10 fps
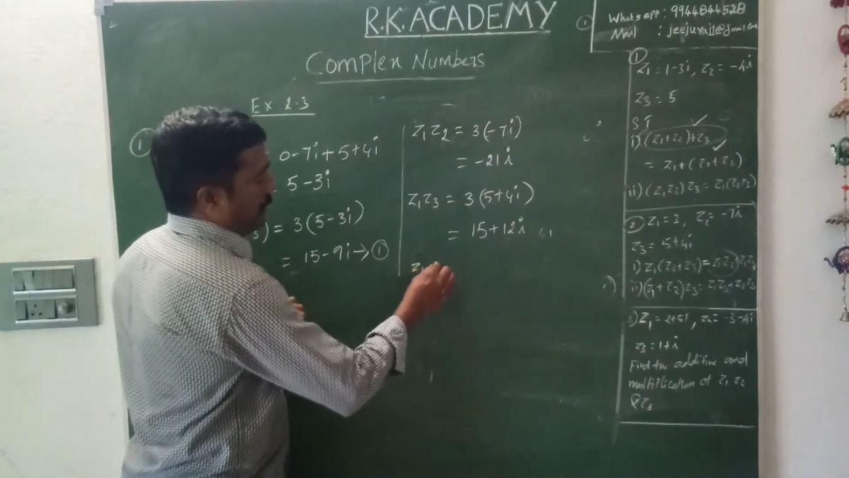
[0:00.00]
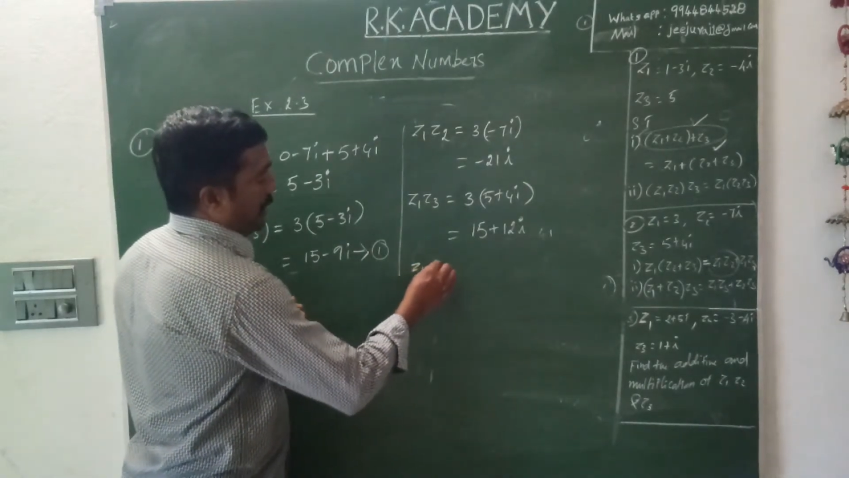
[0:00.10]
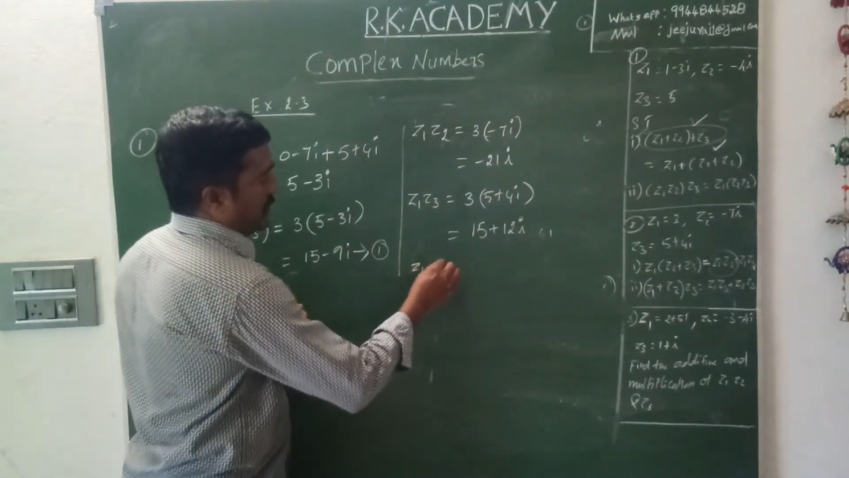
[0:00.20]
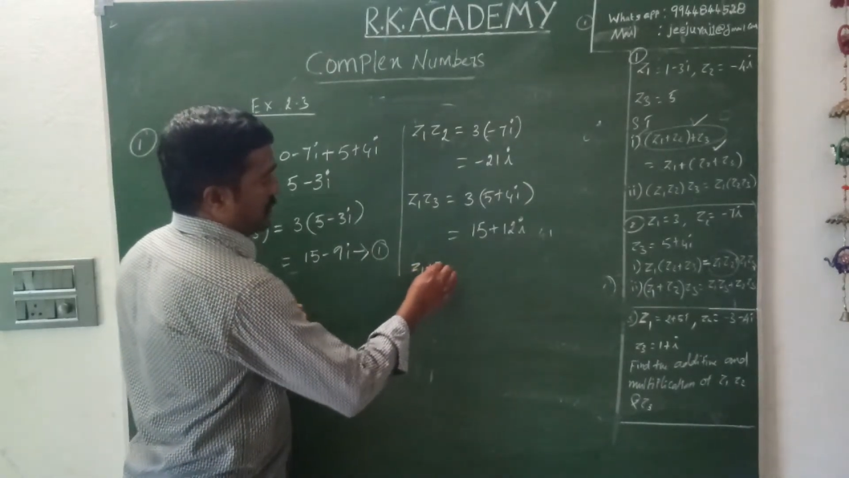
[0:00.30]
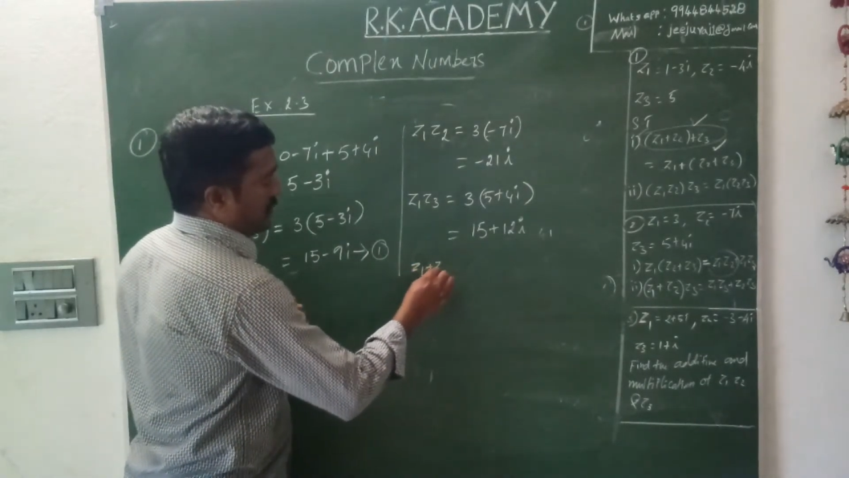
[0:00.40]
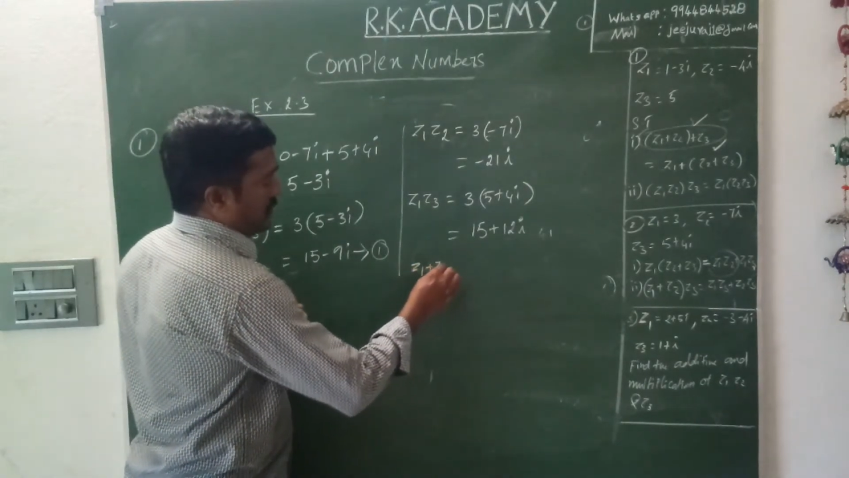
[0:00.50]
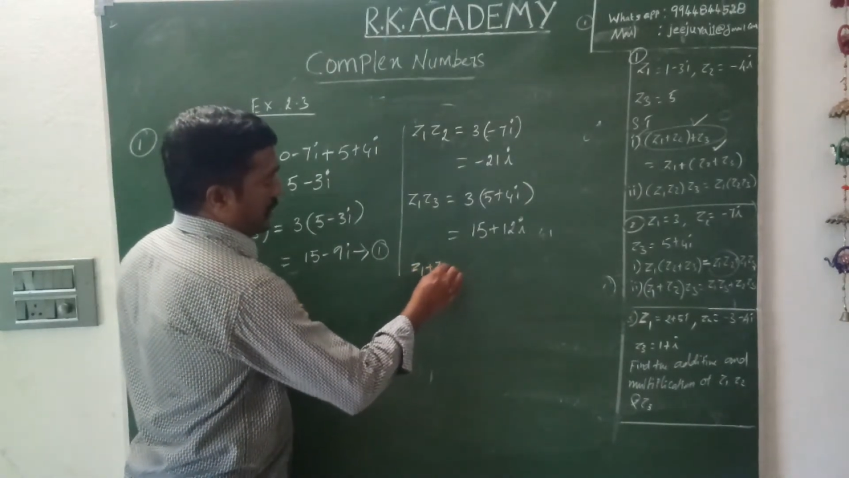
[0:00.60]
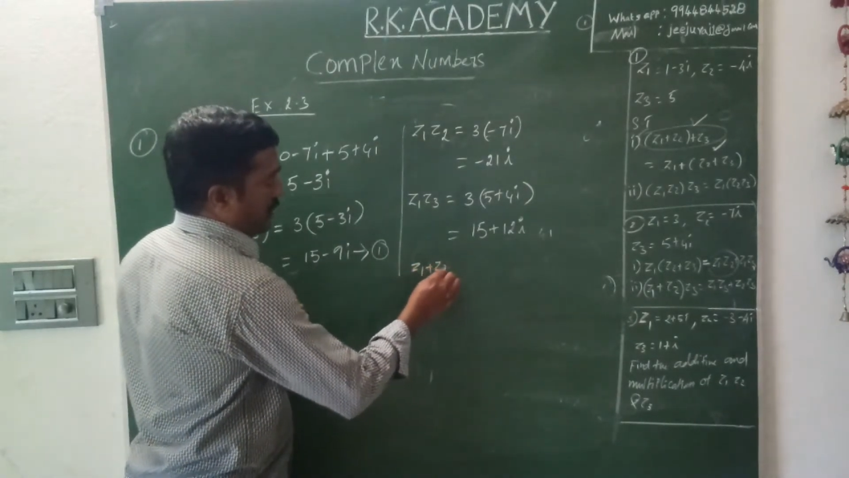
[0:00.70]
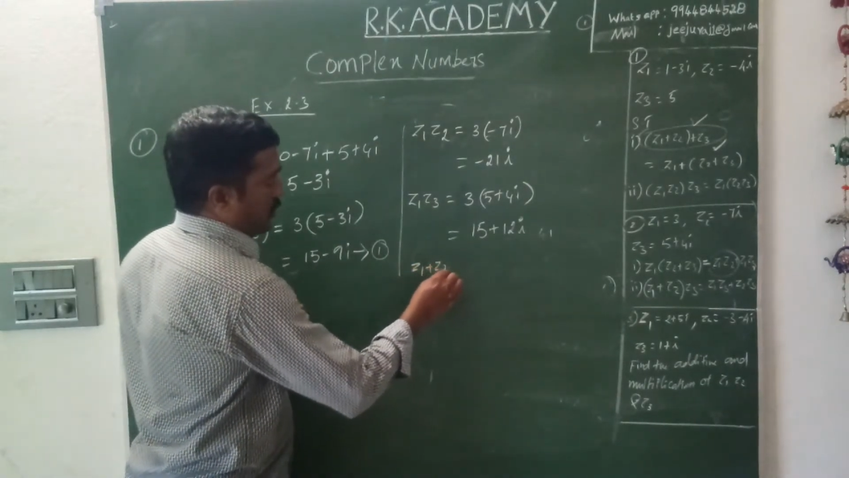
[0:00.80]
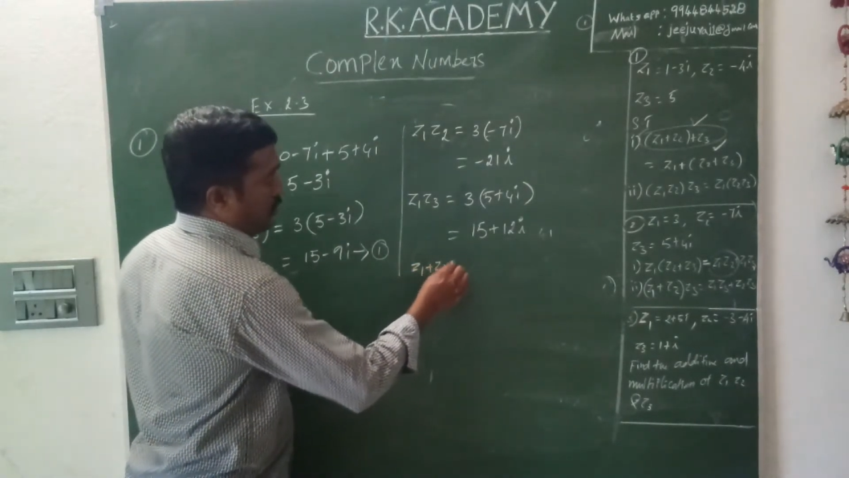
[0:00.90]
plus
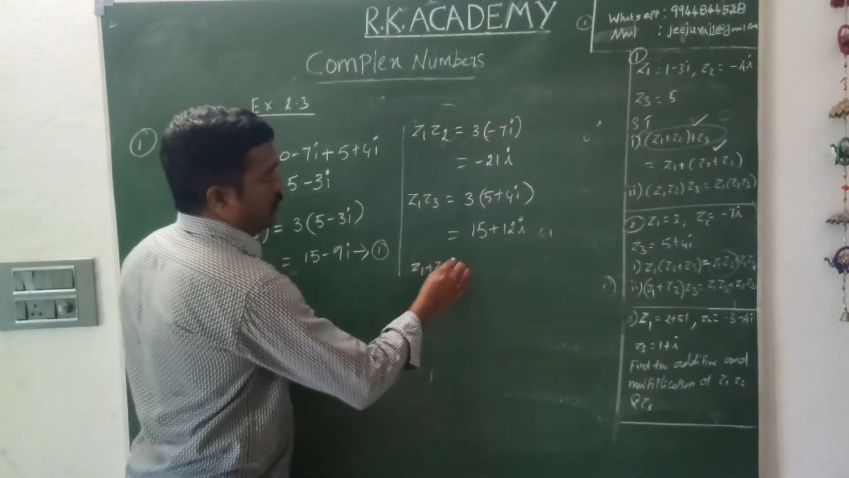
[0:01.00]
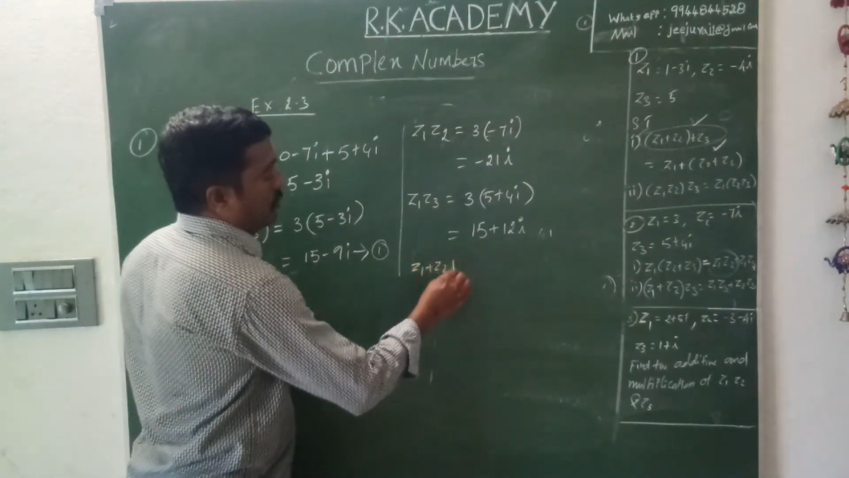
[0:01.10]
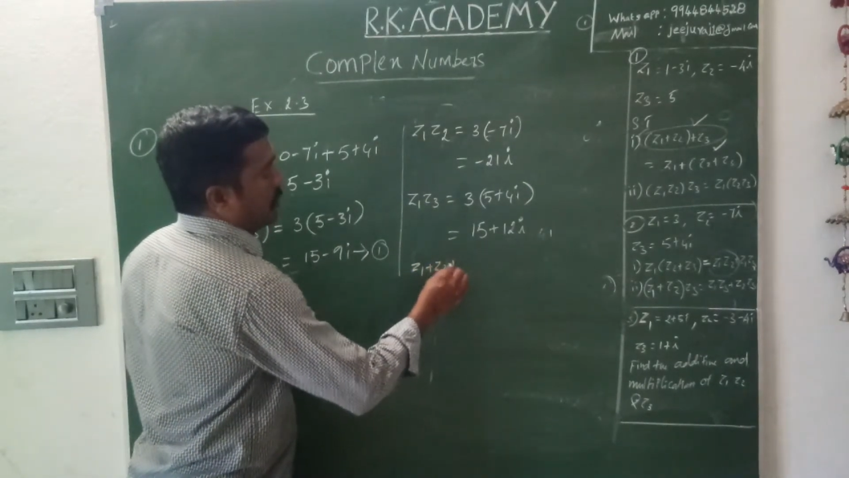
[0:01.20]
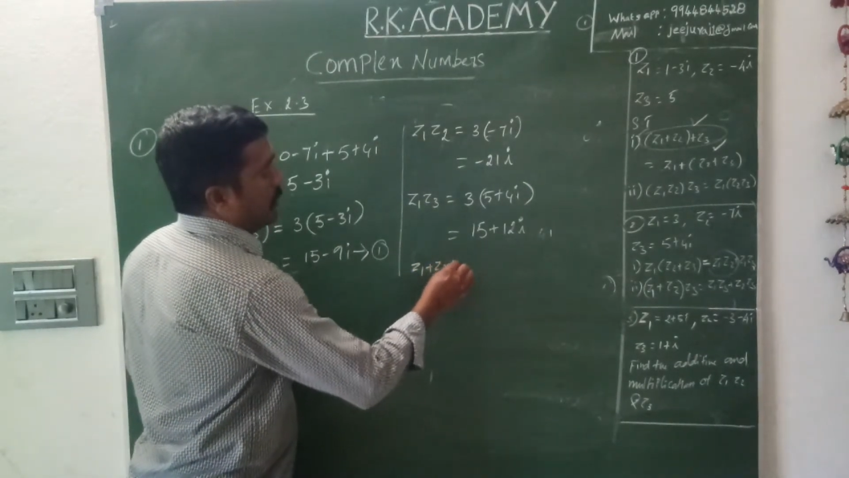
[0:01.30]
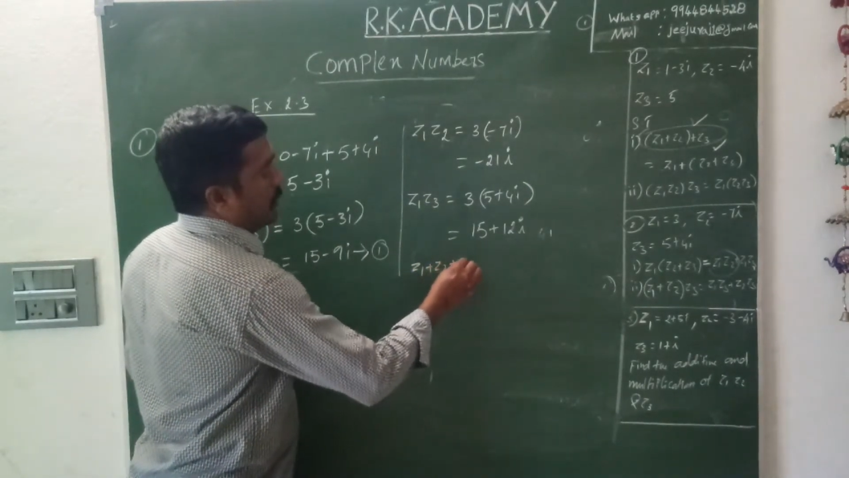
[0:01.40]
Z2